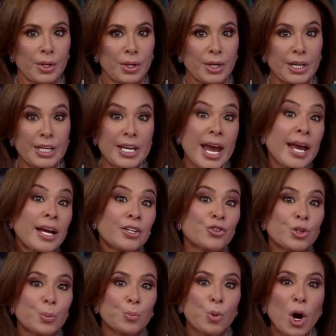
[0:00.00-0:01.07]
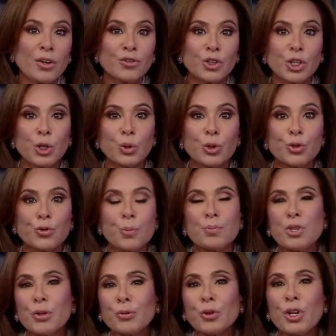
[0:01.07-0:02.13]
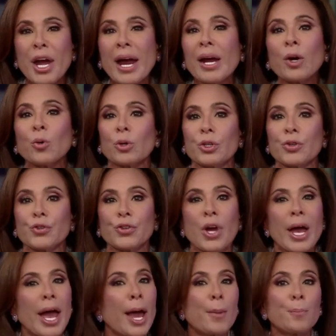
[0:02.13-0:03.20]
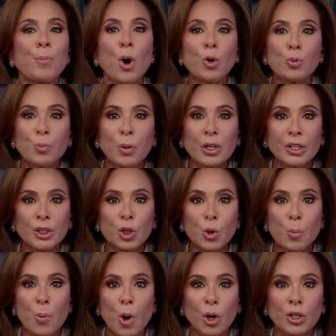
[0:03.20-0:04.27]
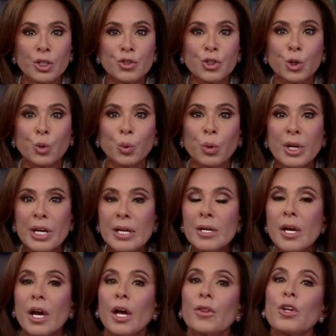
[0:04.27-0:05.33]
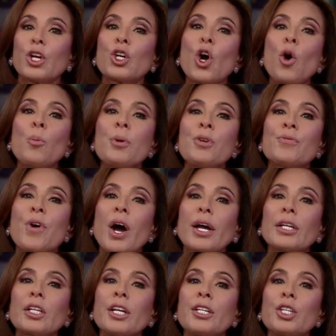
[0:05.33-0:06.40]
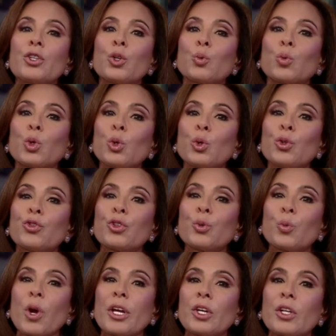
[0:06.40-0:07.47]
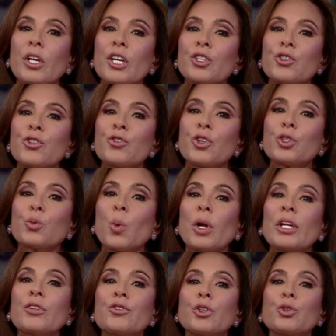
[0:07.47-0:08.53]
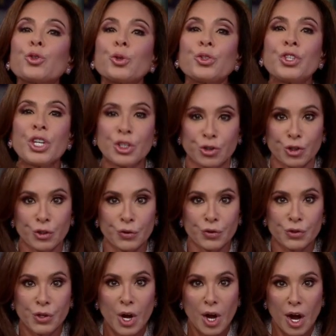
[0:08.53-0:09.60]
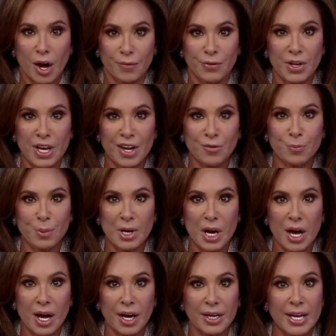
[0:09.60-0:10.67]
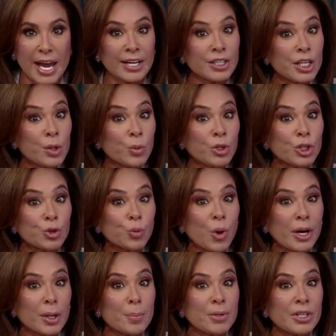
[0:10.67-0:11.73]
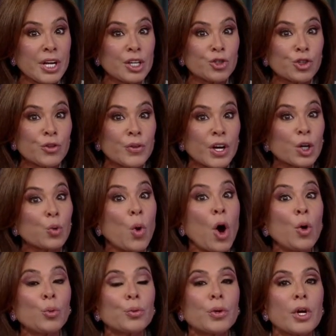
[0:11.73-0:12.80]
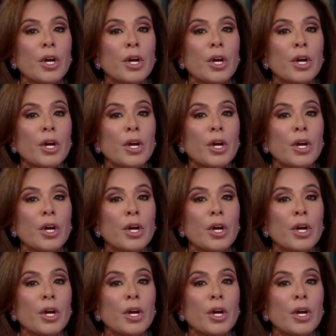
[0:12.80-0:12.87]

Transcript: He adds that prosecutors from different eras and both political parties agree that Comey violated the rules and regulations as well as the traditions of the FBI, ending with his recommendation that, quote,